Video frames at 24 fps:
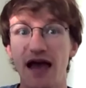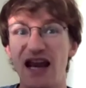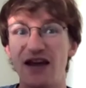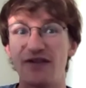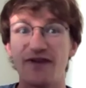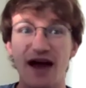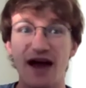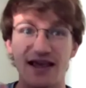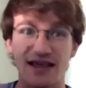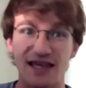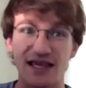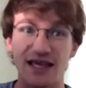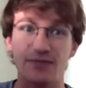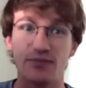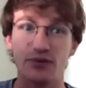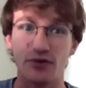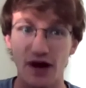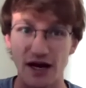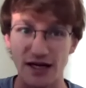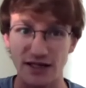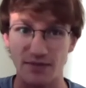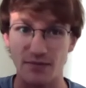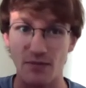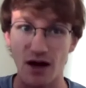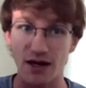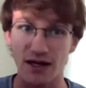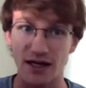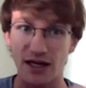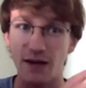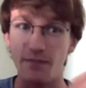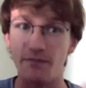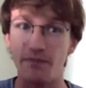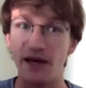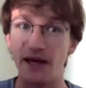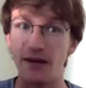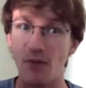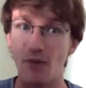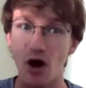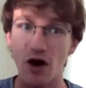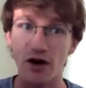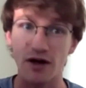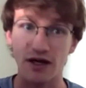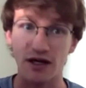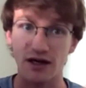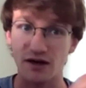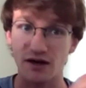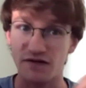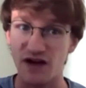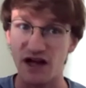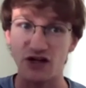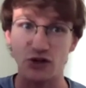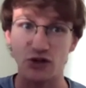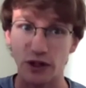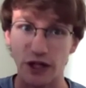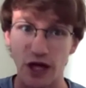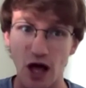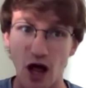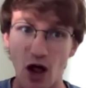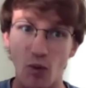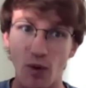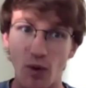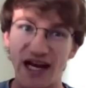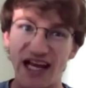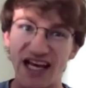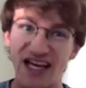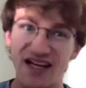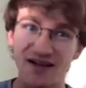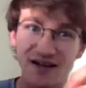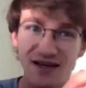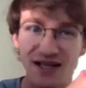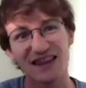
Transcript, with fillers: And if I keep raising money in a big market, eventually I'll win it.